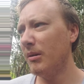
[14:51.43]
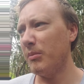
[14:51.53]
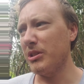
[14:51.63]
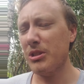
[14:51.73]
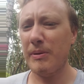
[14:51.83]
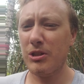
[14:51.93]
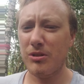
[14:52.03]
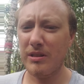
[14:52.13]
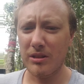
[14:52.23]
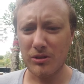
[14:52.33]
but just make
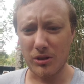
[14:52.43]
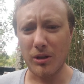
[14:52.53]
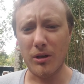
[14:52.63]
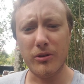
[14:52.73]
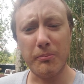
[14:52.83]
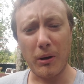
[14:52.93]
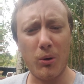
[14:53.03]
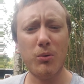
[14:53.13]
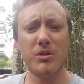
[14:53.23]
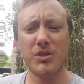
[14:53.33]
sure that the
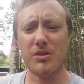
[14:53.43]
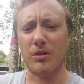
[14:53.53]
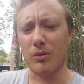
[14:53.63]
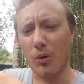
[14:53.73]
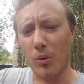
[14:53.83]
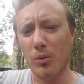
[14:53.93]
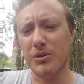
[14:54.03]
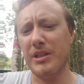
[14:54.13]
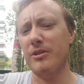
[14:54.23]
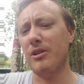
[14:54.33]
pokes, the little
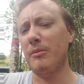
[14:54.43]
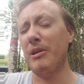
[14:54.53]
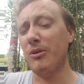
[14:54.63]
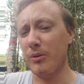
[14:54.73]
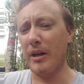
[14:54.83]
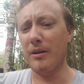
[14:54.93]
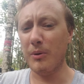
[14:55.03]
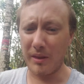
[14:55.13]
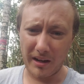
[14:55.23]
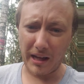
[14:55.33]
holes that you're going to be creating
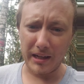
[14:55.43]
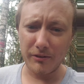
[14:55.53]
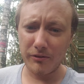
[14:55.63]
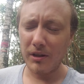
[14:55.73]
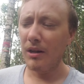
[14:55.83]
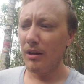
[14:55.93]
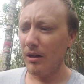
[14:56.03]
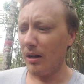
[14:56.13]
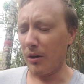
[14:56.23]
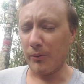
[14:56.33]
with a knife
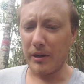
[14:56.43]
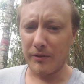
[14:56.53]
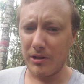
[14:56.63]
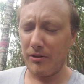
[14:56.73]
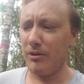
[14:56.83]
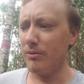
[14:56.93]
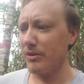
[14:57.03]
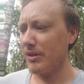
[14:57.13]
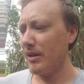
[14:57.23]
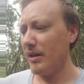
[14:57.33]
or whatever you
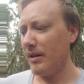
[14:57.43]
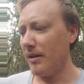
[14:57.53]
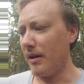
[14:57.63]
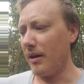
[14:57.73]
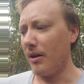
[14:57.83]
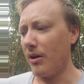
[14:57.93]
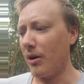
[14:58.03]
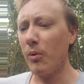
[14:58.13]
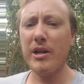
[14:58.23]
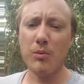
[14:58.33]
use,
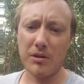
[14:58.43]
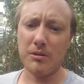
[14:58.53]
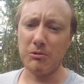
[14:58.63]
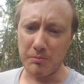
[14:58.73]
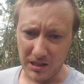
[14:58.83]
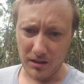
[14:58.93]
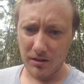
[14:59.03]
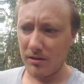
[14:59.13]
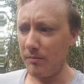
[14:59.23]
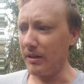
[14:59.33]
are where you want them to
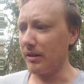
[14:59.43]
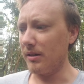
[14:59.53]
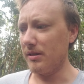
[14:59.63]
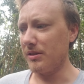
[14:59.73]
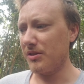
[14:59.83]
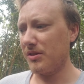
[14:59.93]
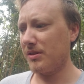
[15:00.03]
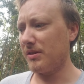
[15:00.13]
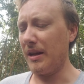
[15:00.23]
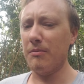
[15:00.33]
be,
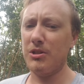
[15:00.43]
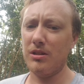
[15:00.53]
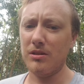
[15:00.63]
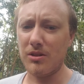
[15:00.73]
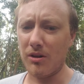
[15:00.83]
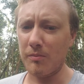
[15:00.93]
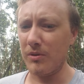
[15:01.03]
because damaging the tarp